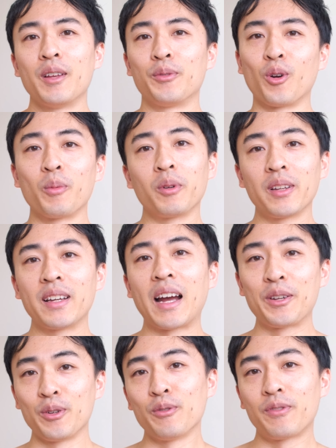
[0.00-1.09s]
Normally, I
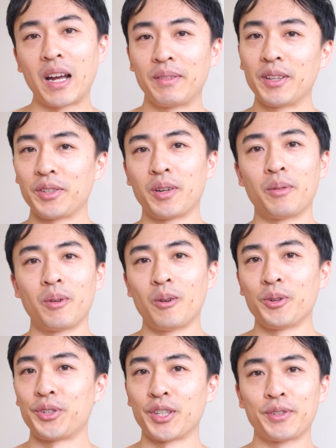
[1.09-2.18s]
do 5 days in a
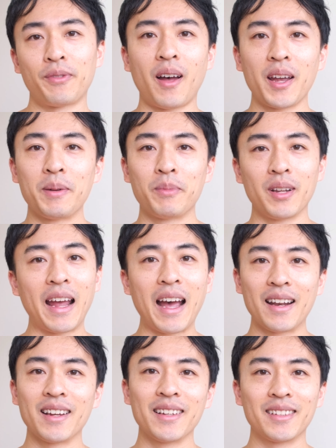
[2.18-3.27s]
row just fine, but
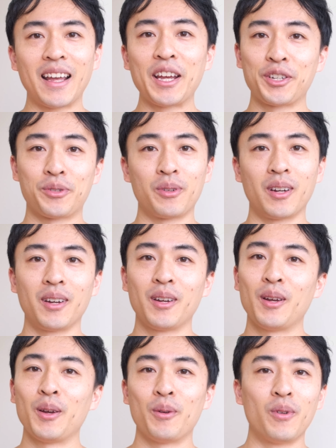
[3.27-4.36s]
adding the extra
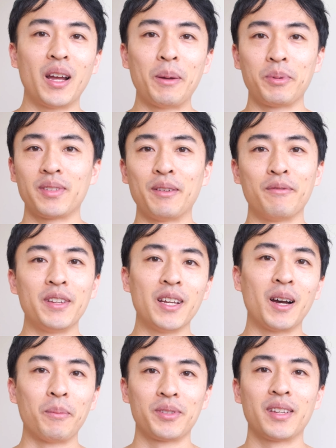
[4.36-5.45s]
reps and
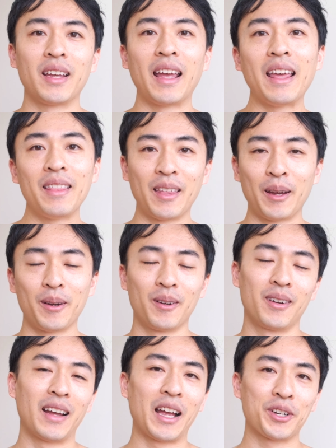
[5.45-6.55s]
V-ups in there
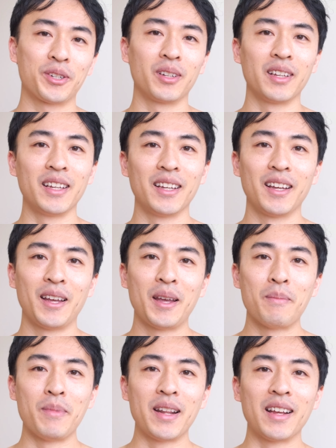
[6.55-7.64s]
actually
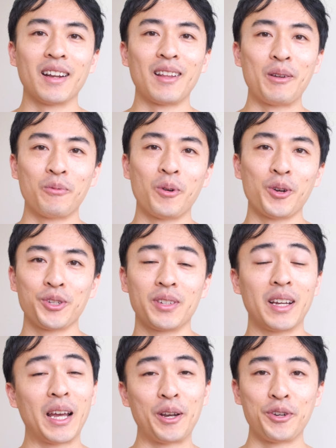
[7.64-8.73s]
made it a lot worse
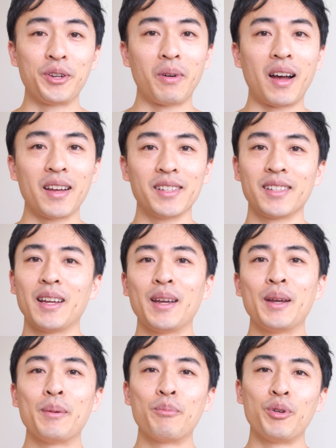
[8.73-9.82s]
energy-wise.
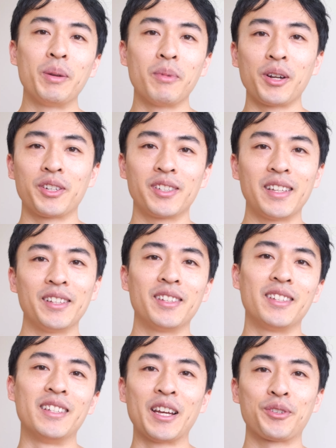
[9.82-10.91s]
Pretty much
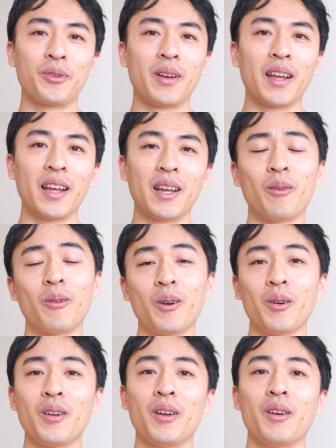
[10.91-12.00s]
since yesterday
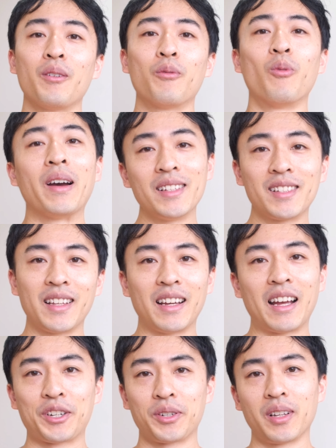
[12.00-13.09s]
or Wednesday,
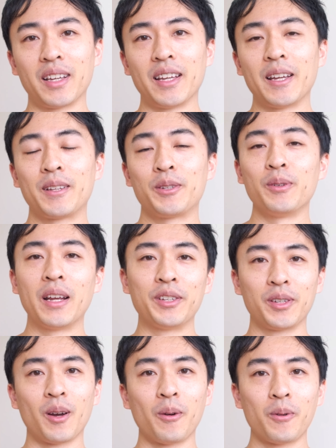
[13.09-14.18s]
actually, 2 days
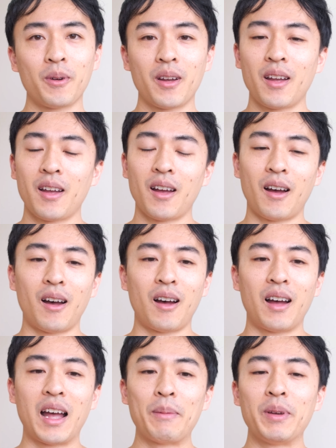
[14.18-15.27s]
ago,
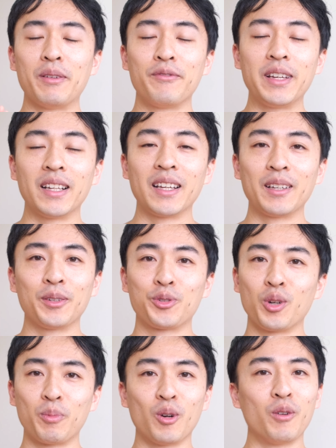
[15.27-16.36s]
I've been feeling
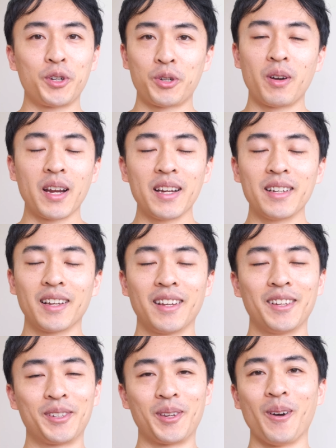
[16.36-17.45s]
super overtrained.
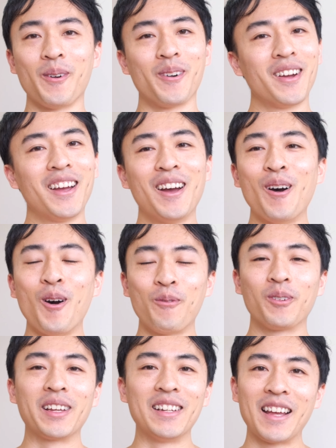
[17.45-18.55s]
So
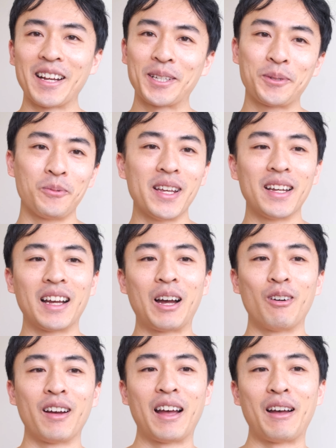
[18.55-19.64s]
hopefully next week
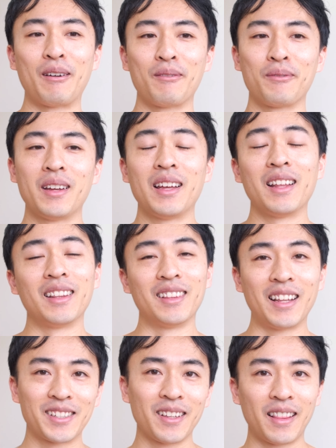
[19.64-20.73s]
I'll have
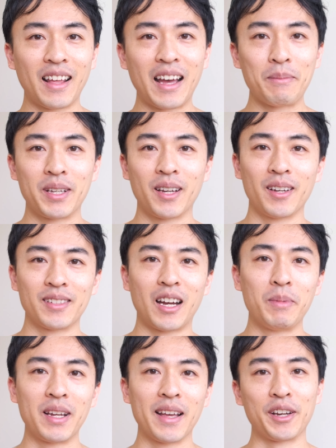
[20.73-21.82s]
less of that because I'll
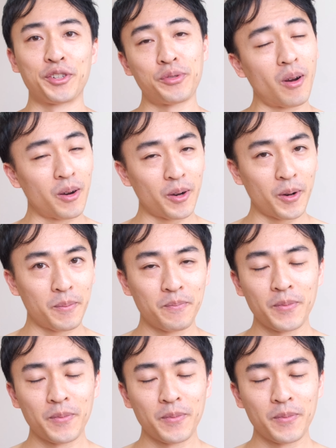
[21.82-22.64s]
be getting stronger.